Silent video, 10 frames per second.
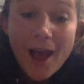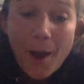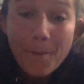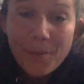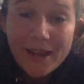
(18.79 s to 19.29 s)

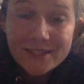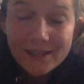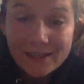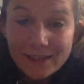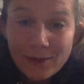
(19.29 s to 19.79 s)
Um,
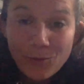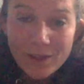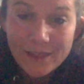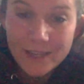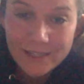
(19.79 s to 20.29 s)
basically,
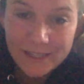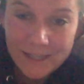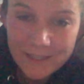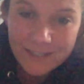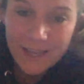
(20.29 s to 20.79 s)
what this
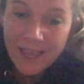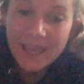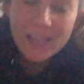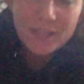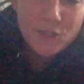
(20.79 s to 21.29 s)
is,
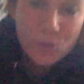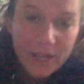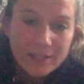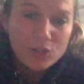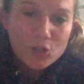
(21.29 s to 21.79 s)
is you
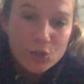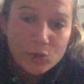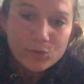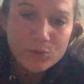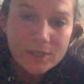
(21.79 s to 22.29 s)
get to
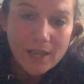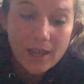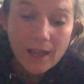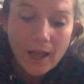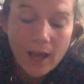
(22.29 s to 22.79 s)
choose
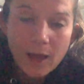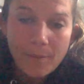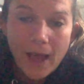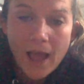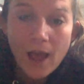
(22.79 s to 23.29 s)

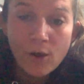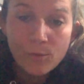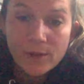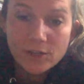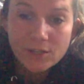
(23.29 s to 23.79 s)
um, how
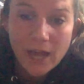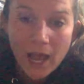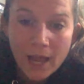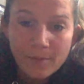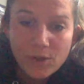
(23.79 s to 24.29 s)
much
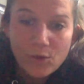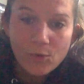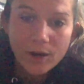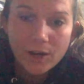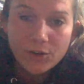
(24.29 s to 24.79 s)
time you
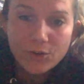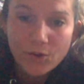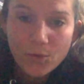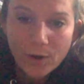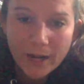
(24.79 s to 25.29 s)
are going to do
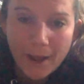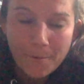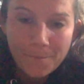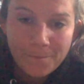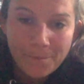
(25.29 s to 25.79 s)
your workout,
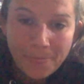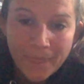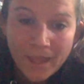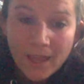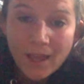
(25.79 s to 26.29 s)

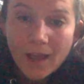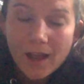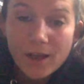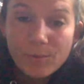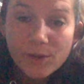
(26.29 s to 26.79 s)

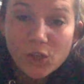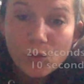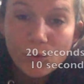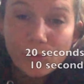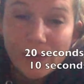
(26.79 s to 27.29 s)
um, but you
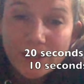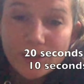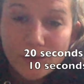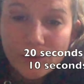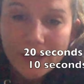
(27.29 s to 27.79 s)
will be
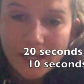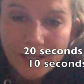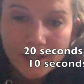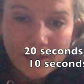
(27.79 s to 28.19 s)
doing